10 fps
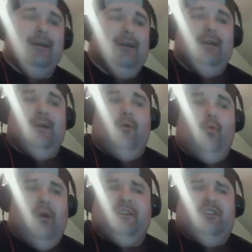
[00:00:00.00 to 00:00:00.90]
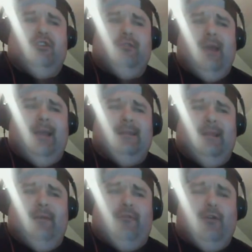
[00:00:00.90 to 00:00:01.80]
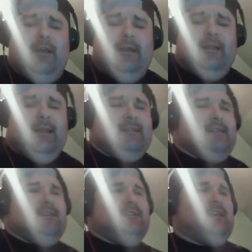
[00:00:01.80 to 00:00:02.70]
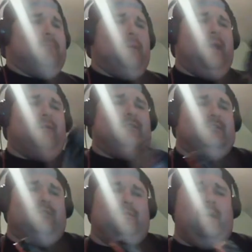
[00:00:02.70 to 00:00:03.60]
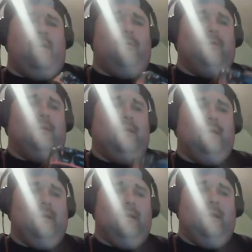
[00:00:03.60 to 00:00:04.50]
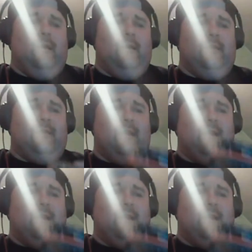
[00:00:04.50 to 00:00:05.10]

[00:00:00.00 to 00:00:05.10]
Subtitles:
There is a substantial weight difference. This one is a little